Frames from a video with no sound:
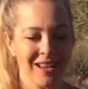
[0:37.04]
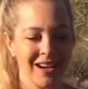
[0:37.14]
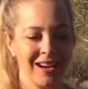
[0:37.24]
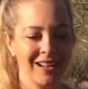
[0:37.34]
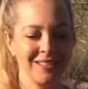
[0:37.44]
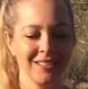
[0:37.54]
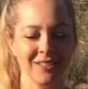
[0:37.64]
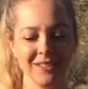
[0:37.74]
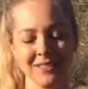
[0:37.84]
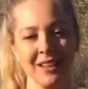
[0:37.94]
until
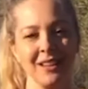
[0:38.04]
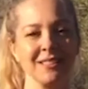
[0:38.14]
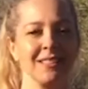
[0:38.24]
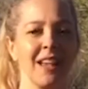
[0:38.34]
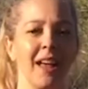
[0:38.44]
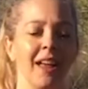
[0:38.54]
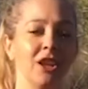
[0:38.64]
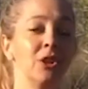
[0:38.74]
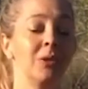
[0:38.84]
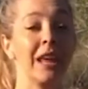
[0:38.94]
the sun has set and
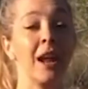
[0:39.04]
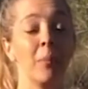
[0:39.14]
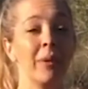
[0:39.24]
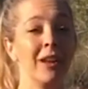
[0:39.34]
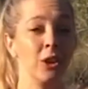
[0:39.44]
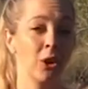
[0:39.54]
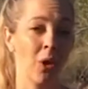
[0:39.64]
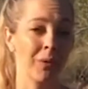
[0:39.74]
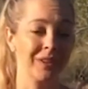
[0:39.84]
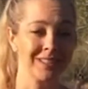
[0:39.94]
you get up and you go
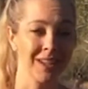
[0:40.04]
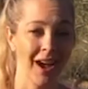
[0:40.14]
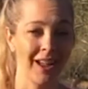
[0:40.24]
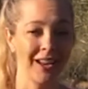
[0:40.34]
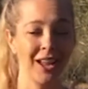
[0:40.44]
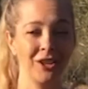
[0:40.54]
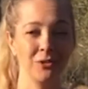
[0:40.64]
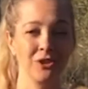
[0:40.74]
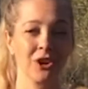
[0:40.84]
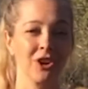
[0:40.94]
inside and you
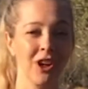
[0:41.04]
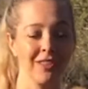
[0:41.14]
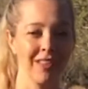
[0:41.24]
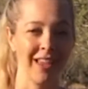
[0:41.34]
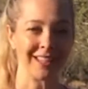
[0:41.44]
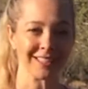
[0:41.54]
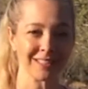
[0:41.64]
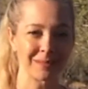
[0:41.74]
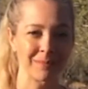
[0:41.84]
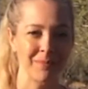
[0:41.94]
turn on the lights.
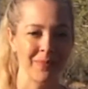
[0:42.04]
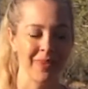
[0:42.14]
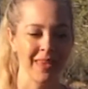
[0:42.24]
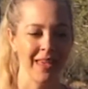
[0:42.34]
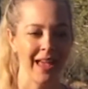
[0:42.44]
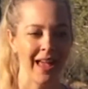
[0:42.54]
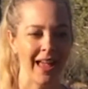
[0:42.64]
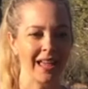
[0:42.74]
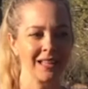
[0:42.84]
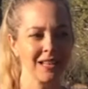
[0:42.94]

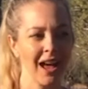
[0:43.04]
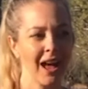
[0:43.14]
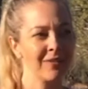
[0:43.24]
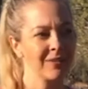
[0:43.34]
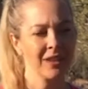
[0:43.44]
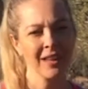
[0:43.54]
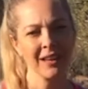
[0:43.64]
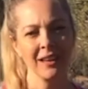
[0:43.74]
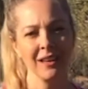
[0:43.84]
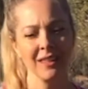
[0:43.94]
And I feel
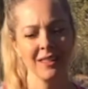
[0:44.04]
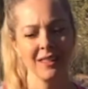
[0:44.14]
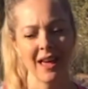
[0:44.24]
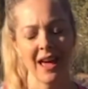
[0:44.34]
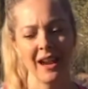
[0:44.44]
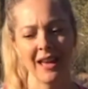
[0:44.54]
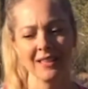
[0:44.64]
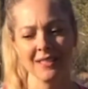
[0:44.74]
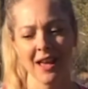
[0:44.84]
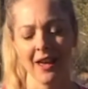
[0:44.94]
like that
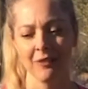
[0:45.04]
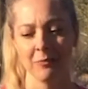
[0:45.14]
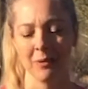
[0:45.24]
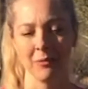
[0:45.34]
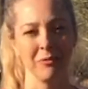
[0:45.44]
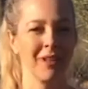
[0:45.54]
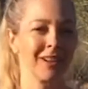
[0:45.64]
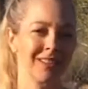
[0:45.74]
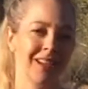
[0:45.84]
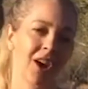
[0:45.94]
as I've been
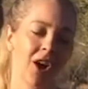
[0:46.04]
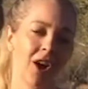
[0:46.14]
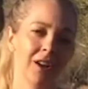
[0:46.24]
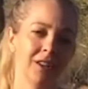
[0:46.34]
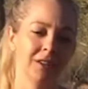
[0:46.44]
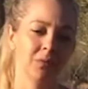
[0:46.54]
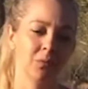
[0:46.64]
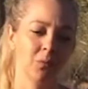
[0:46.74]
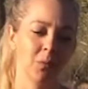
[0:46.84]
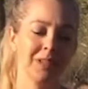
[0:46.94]
reflecting on
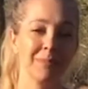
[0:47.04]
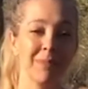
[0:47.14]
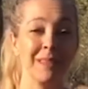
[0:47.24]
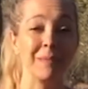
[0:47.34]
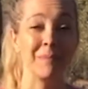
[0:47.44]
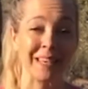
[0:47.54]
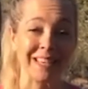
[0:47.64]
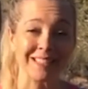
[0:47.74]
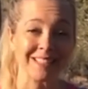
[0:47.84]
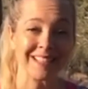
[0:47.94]
what's made the
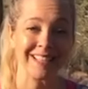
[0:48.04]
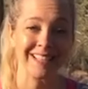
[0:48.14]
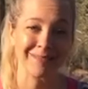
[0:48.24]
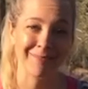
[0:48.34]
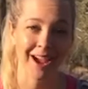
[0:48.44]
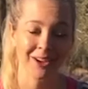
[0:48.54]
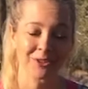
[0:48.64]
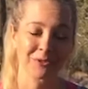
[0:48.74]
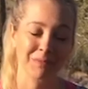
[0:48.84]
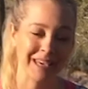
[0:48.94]
biggest impact
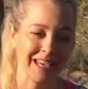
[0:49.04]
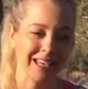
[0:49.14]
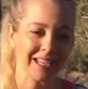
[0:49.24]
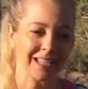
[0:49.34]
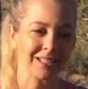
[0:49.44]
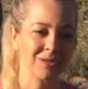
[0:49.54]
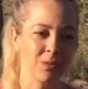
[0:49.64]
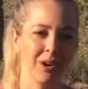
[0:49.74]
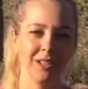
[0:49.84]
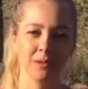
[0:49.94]
for me in
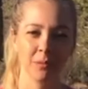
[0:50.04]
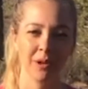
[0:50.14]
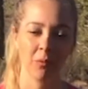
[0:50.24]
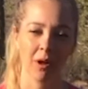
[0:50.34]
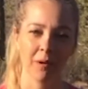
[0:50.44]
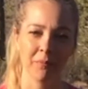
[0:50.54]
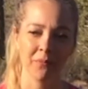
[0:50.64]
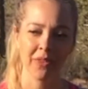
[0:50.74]
2021,